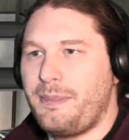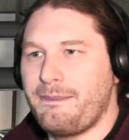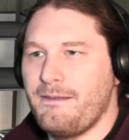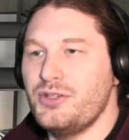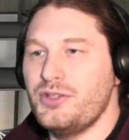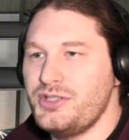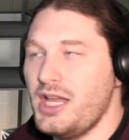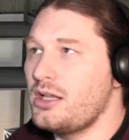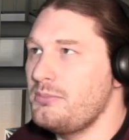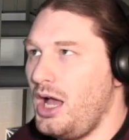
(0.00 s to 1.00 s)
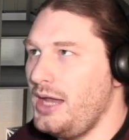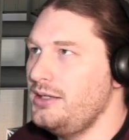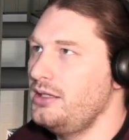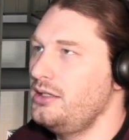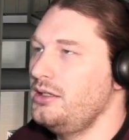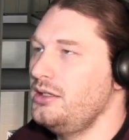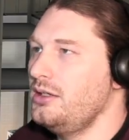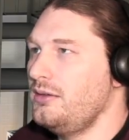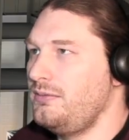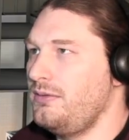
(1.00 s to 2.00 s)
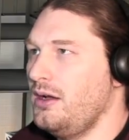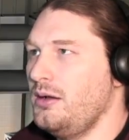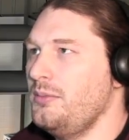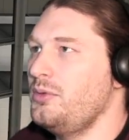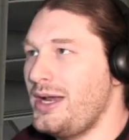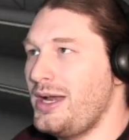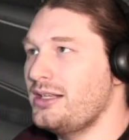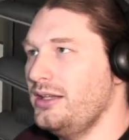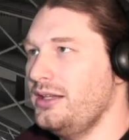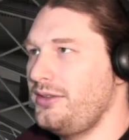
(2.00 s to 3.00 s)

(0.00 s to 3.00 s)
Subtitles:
interstellar mod from regolith.